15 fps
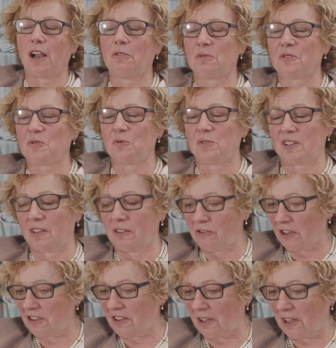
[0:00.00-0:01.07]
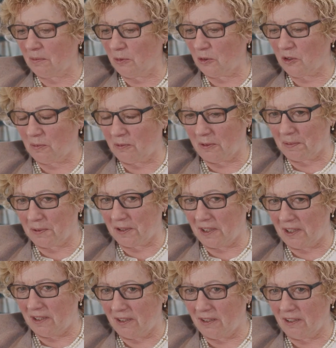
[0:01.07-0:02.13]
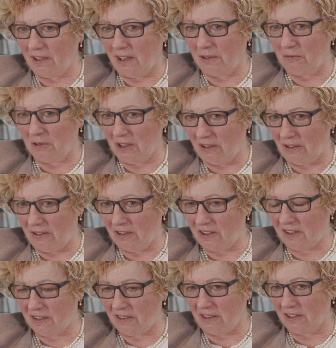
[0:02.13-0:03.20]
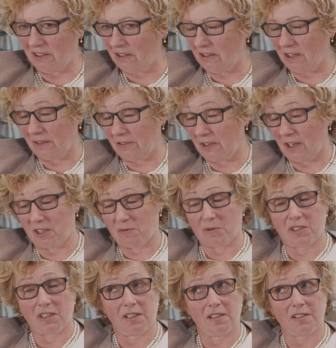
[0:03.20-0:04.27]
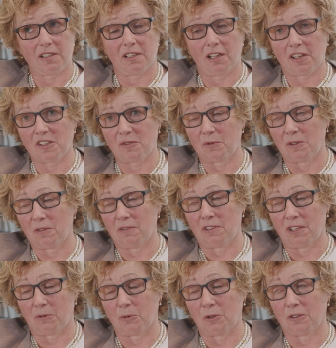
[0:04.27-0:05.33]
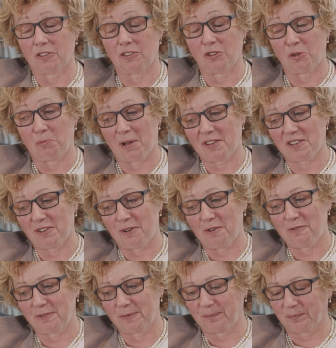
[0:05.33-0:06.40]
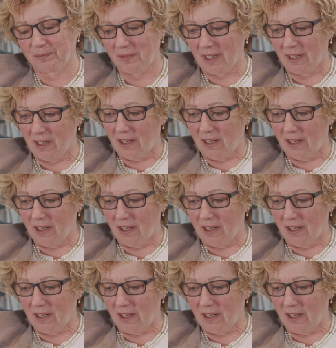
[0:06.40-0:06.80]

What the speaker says: I was always interested in commercial property. I realised I didn't have the expertise, the network to do it myself. Mm.